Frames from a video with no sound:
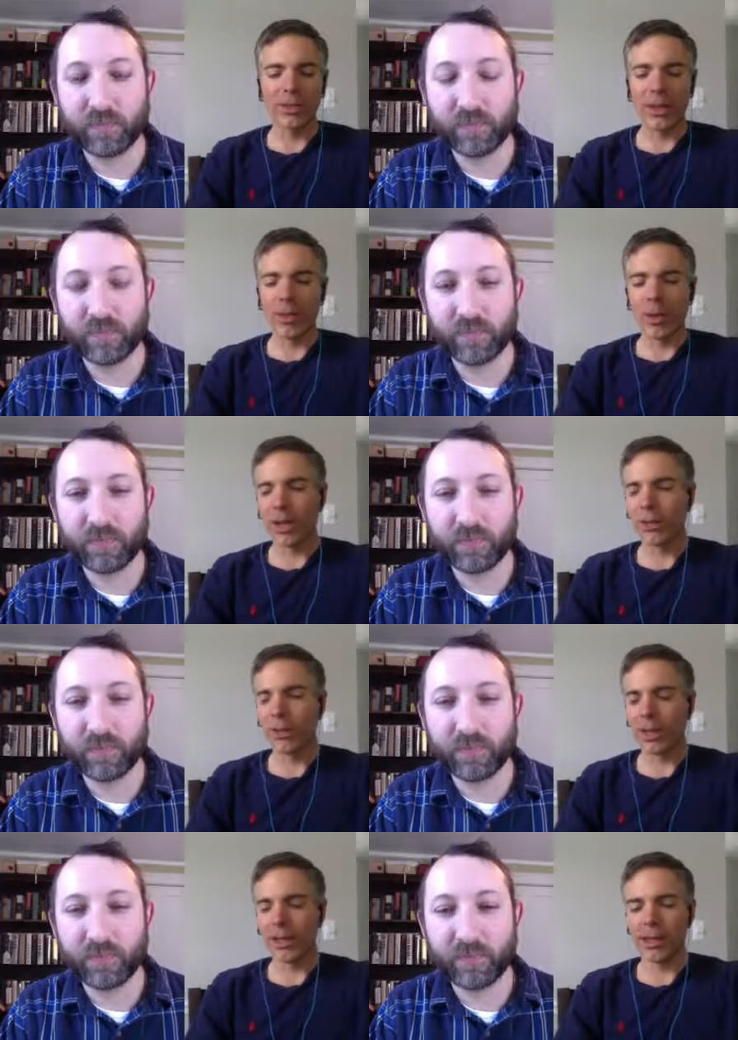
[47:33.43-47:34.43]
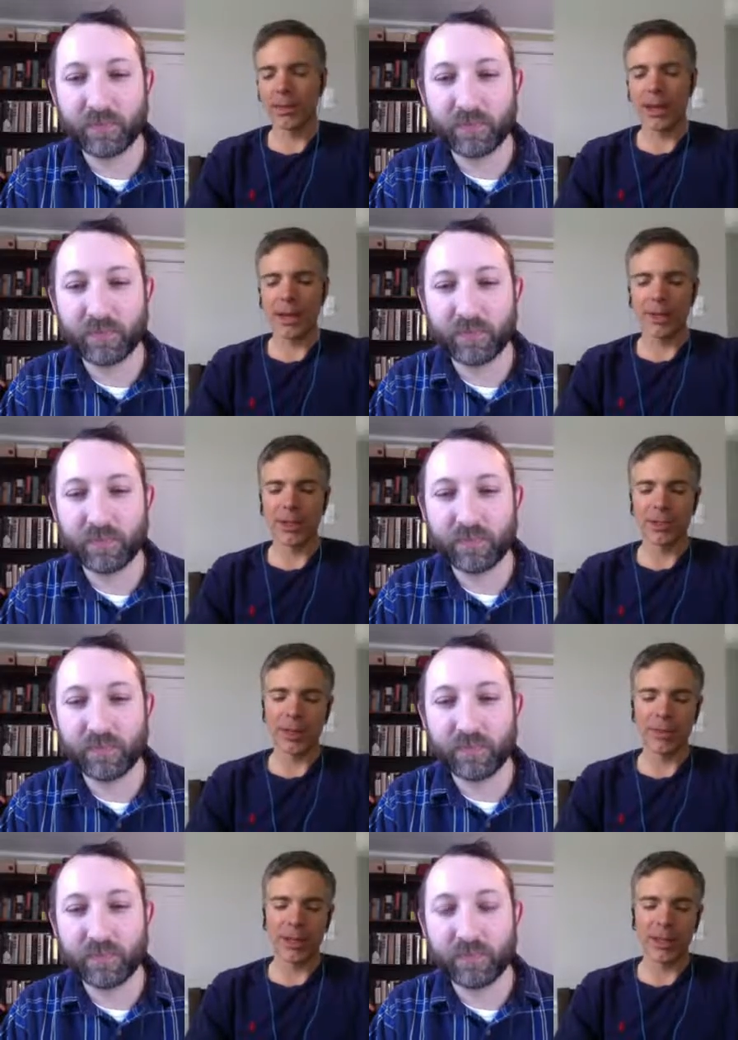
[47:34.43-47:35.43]
Speaker 1: it more eloquently than me. I'm going to try to
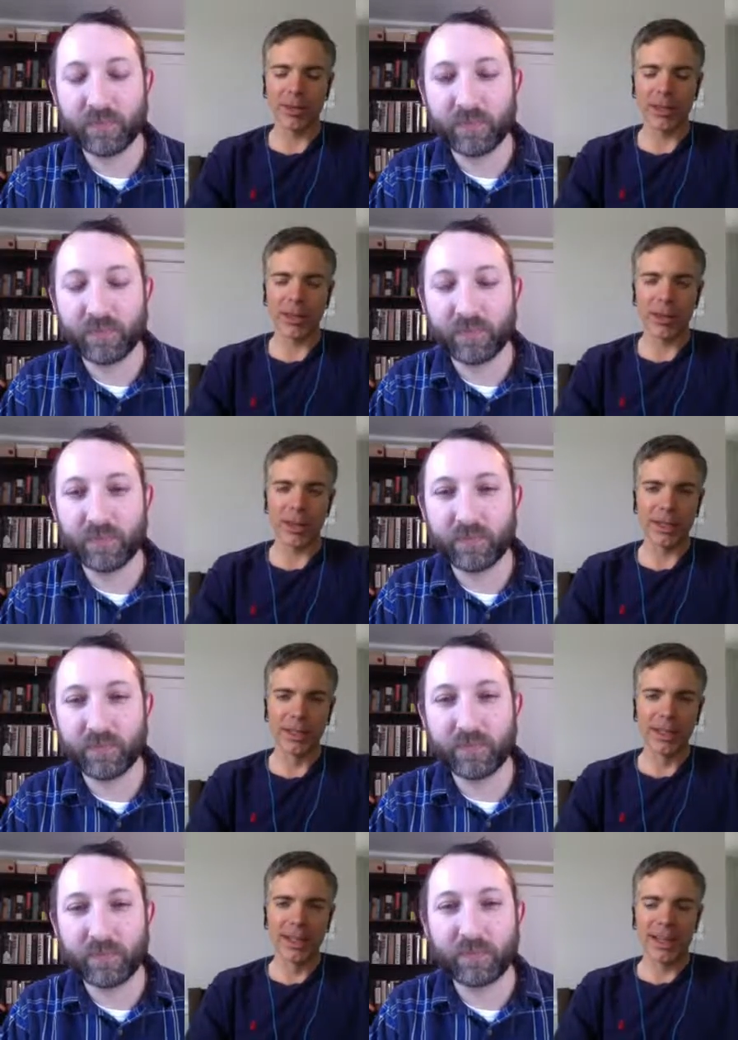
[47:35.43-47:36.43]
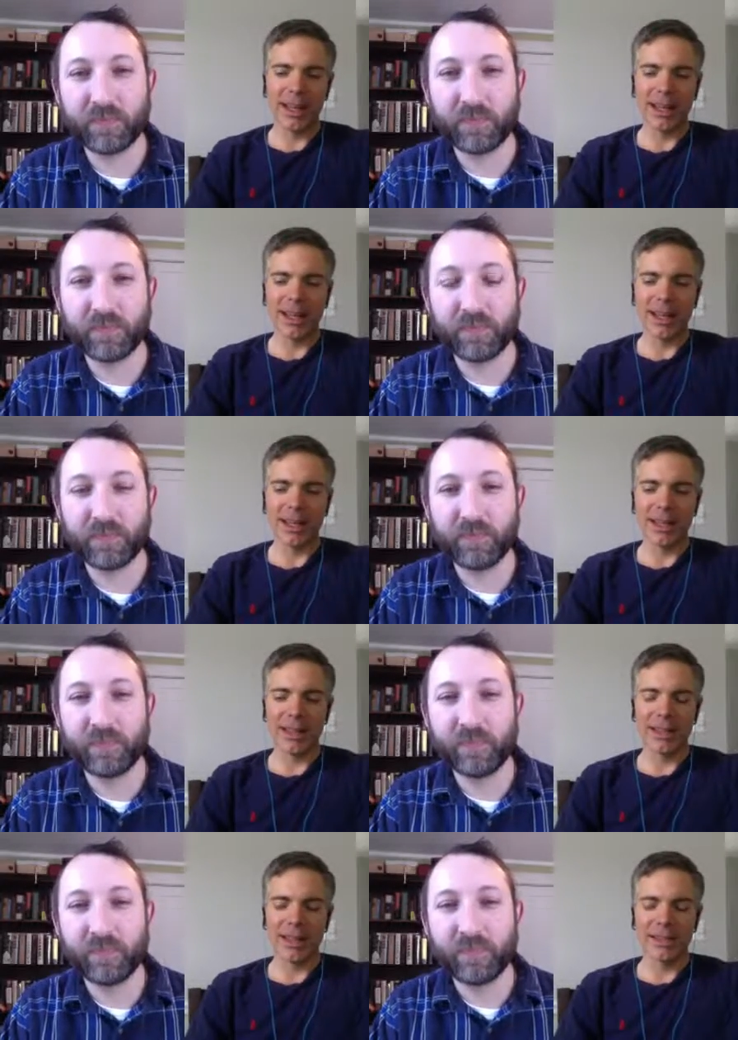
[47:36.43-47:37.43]
find the video, but. Uh,
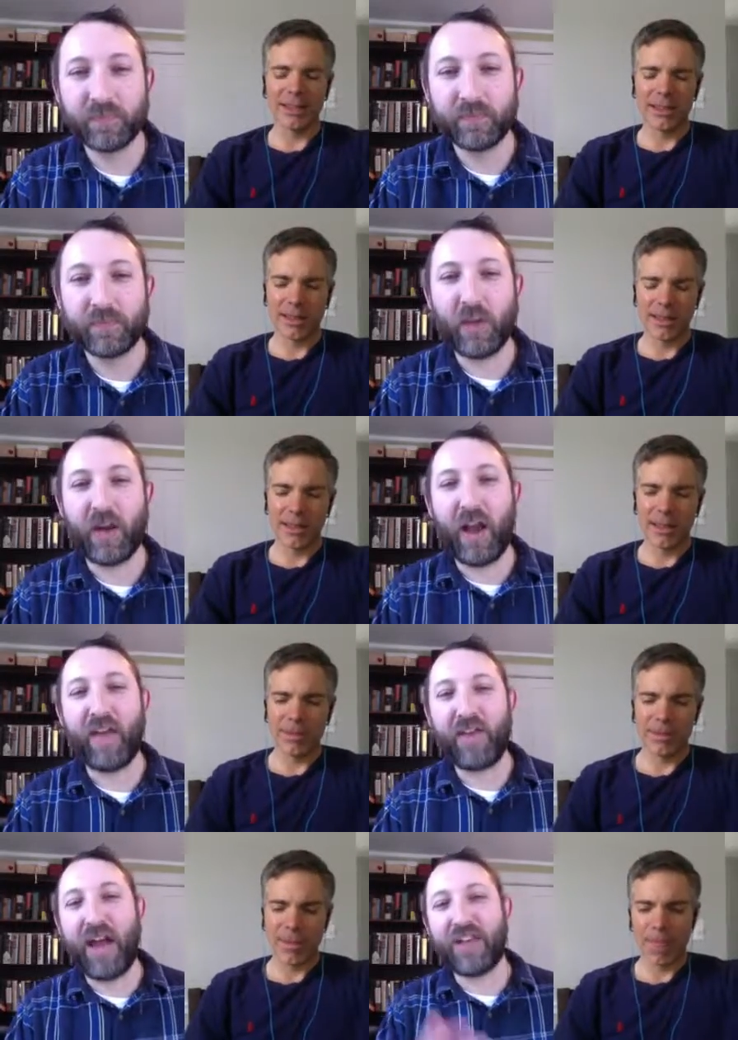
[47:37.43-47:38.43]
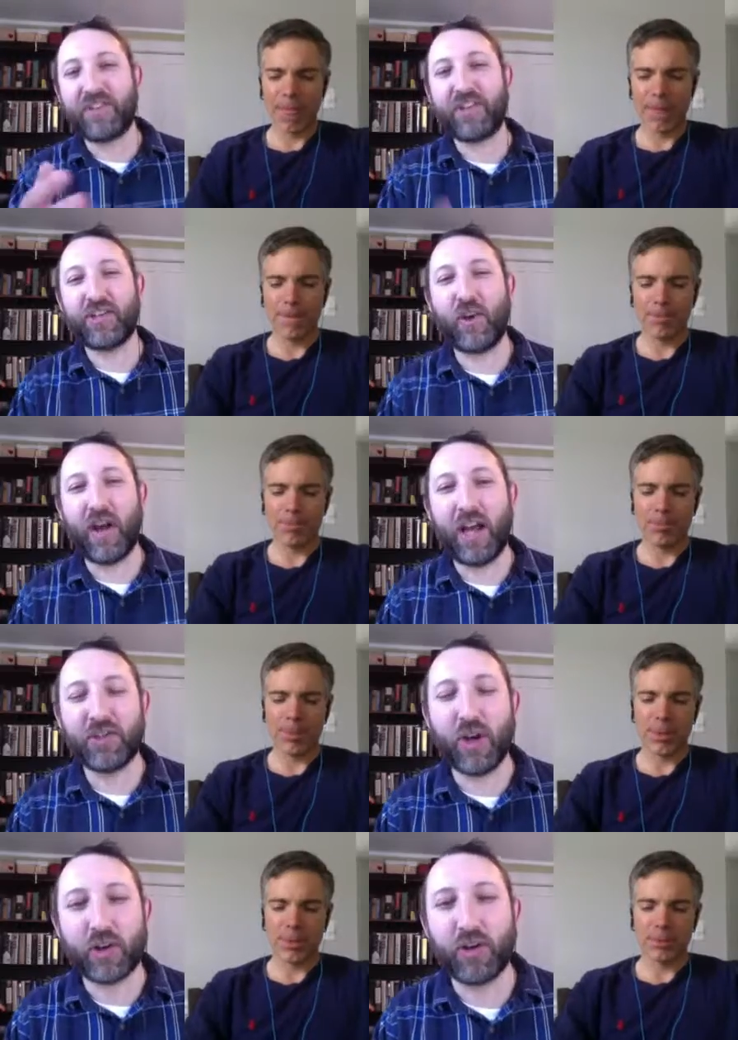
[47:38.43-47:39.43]
Speaker 2: I, I, I, saw I
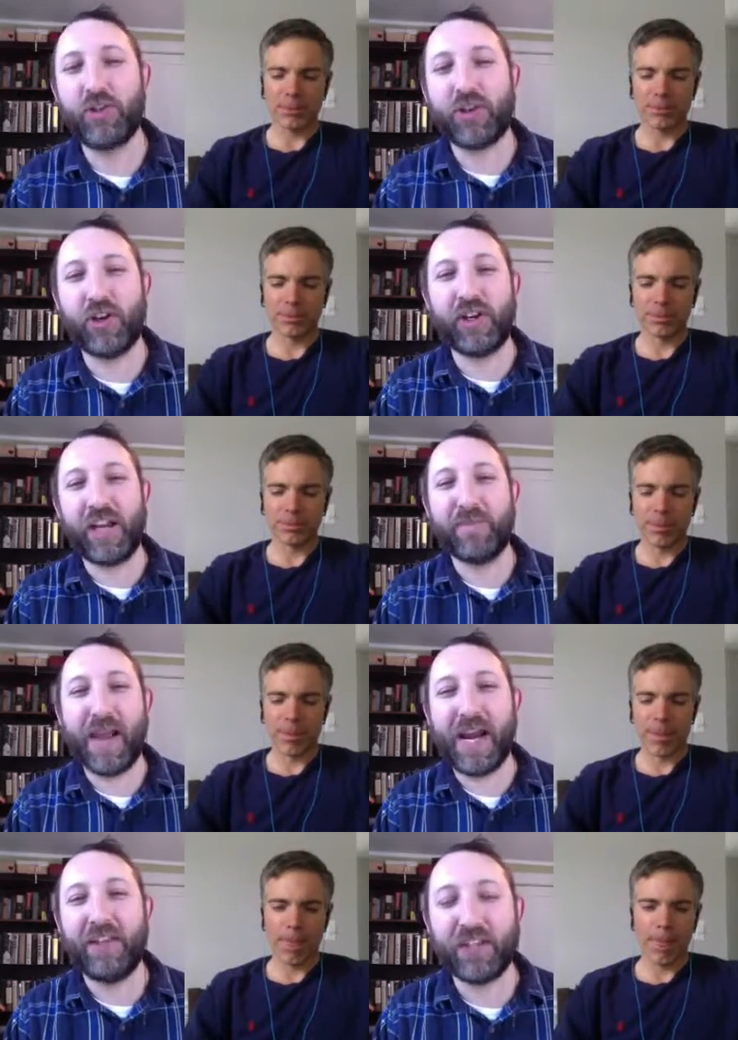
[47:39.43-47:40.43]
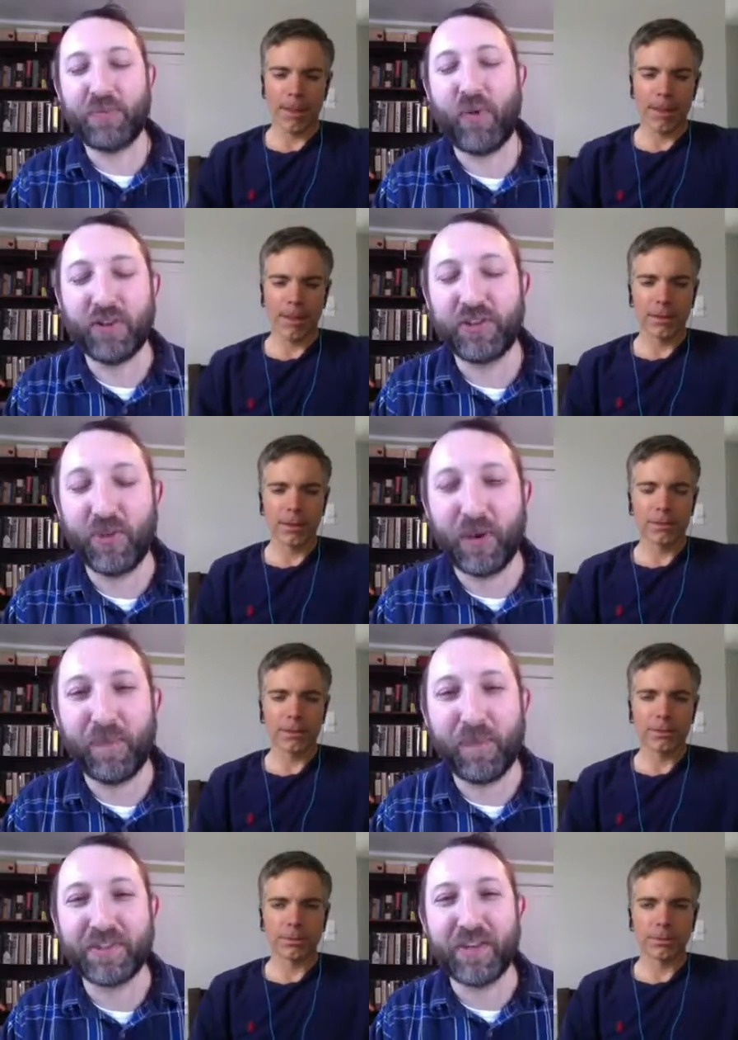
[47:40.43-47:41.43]
saw Cruz surrogate making this point too on
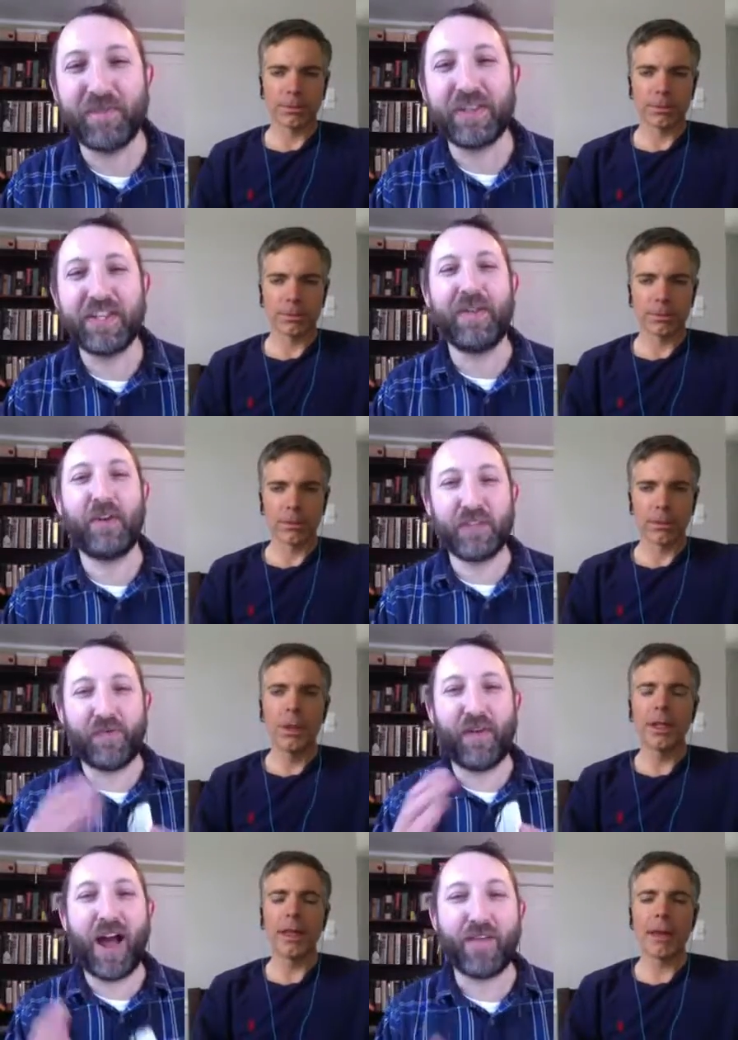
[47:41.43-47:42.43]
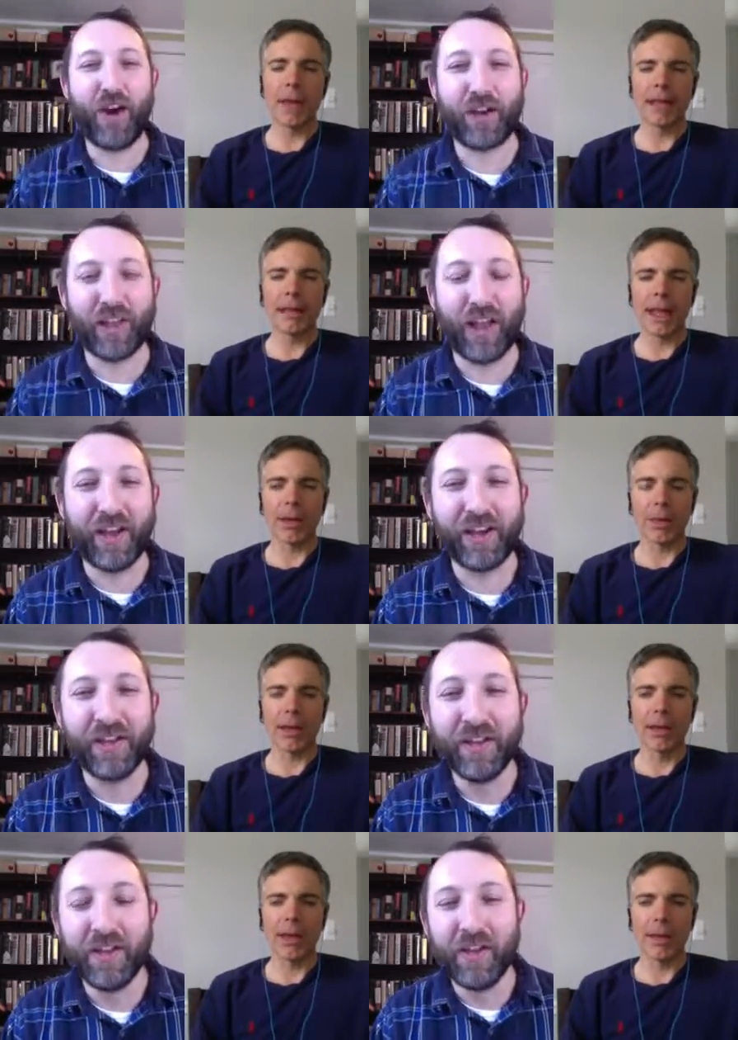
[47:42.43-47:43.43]
MSNBC. When did they make that? Line. When did they make